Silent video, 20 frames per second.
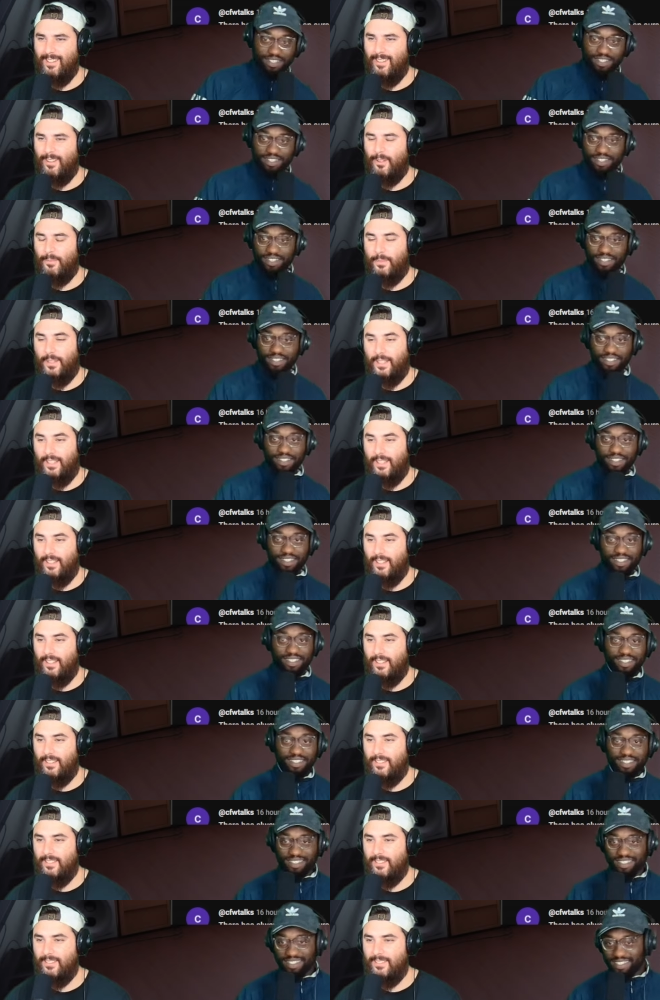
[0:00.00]
Speaker 1: Oh my
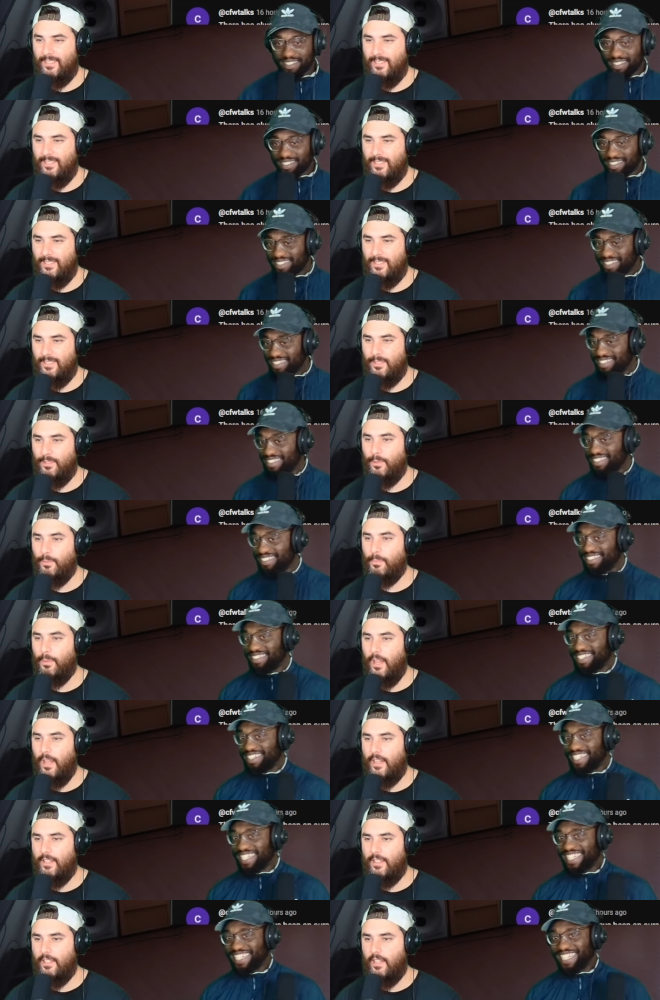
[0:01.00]
god
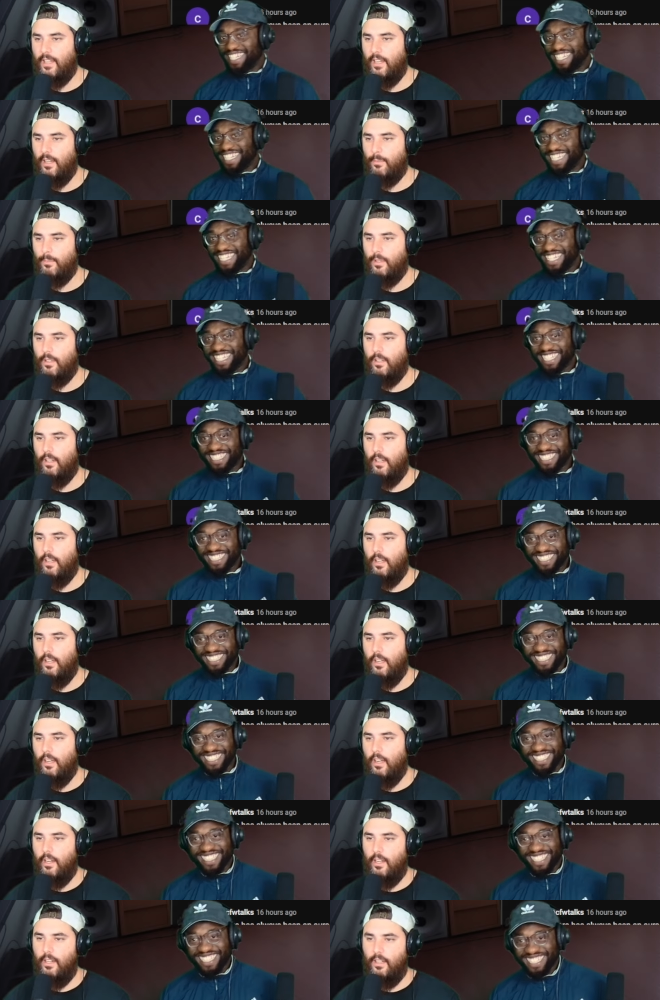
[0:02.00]
blind the camera.
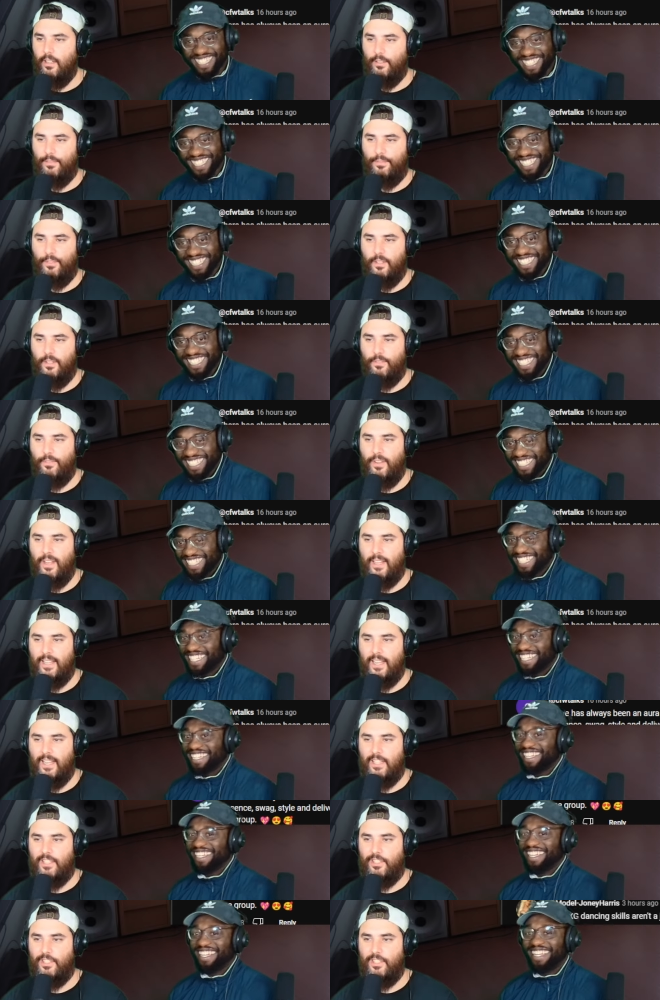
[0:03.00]
Uh, fun
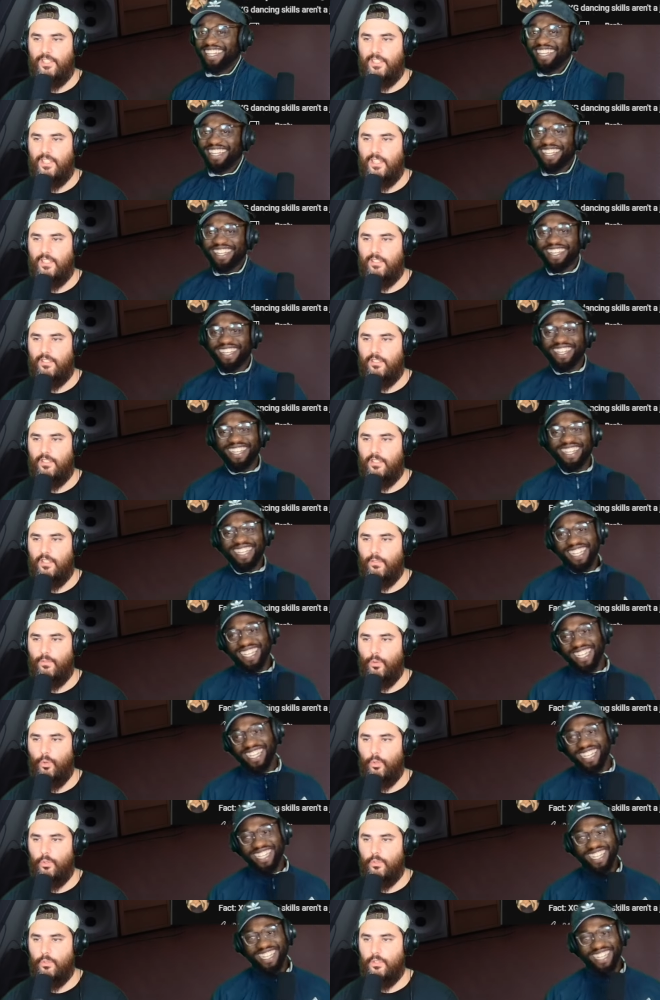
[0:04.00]
fact: actually, dancers and
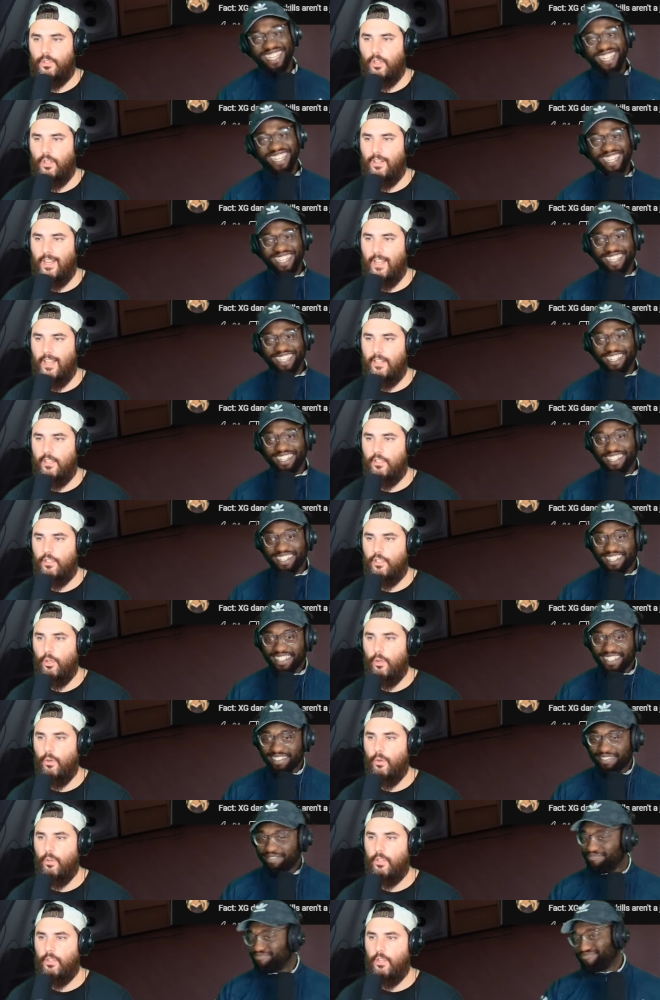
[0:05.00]
vocals are not a
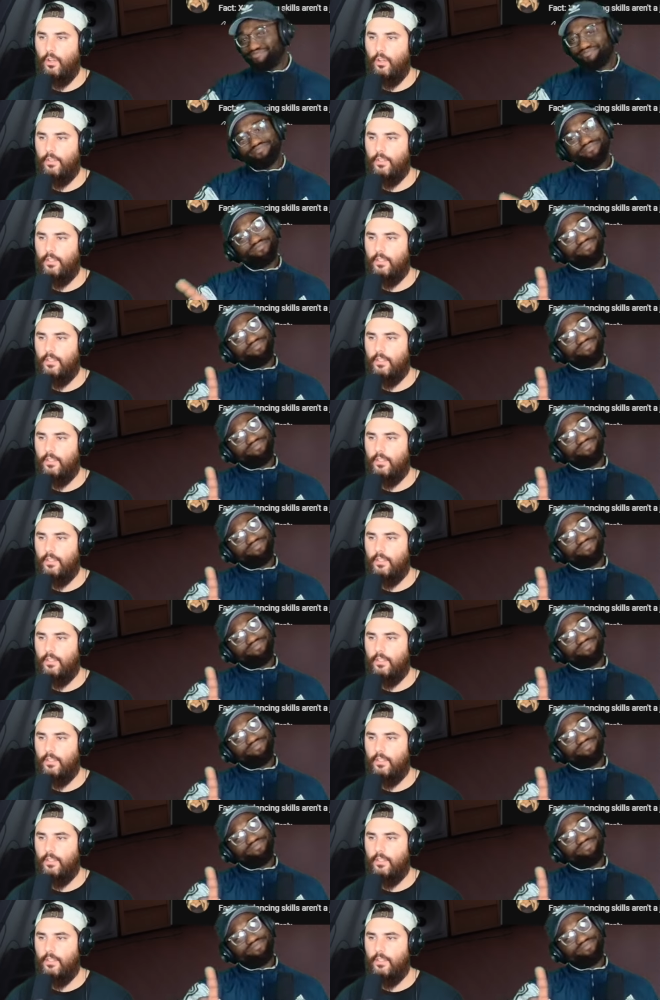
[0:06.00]
joke, y'all.